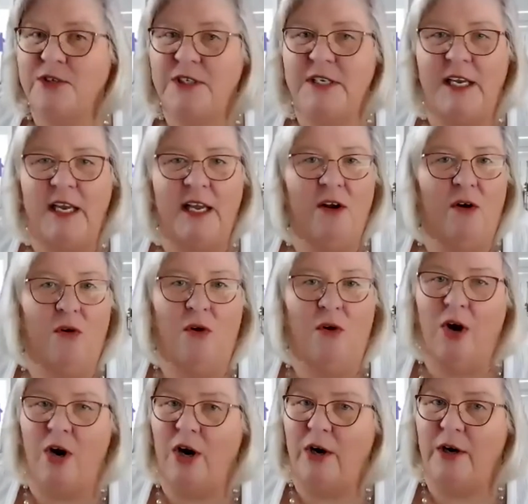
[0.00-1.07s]
seed
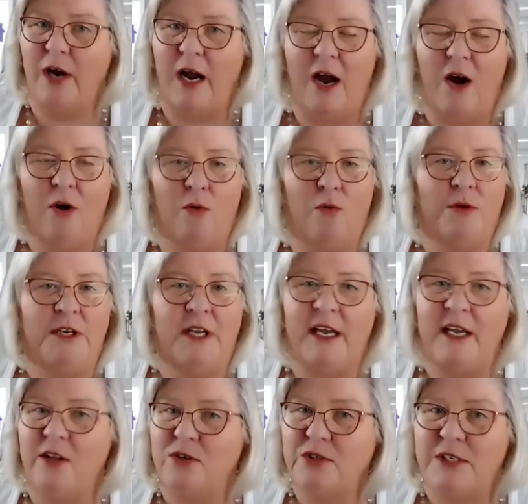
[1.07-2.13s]
or
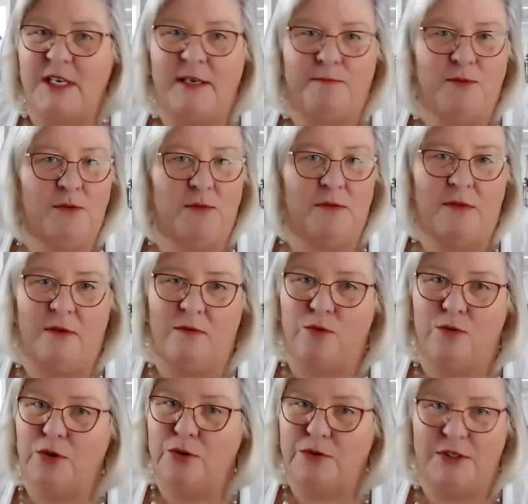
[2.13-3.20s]
digging those deep
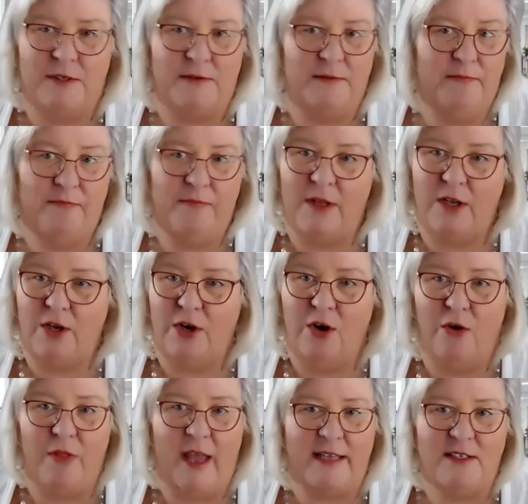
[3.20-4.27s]
roots. You
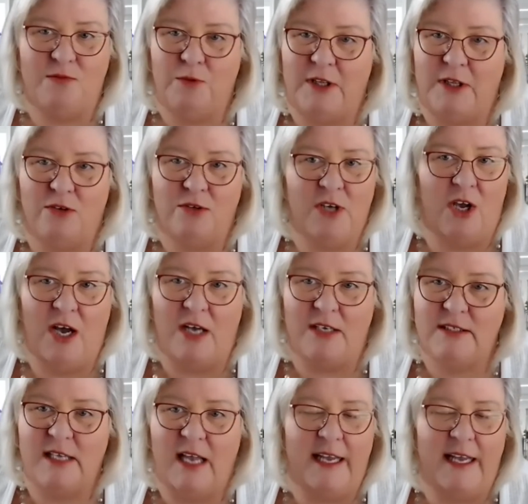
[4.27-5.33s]
know, that's what those
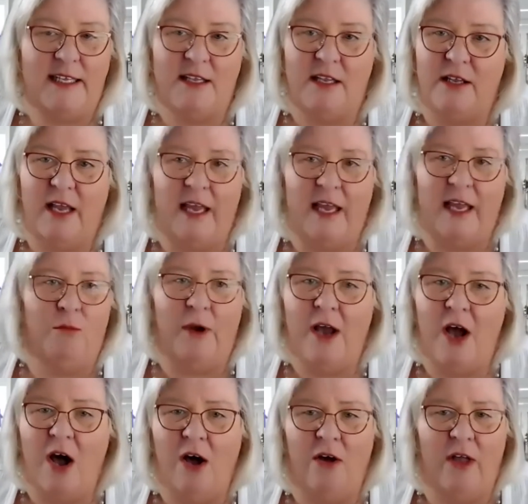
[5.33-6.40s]
calls. And we
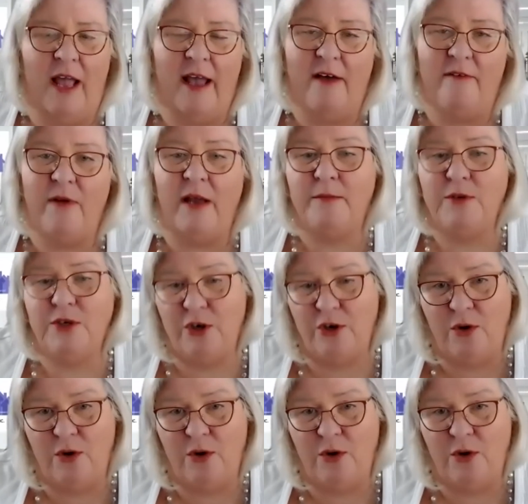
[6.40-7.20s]
all have, I'm sure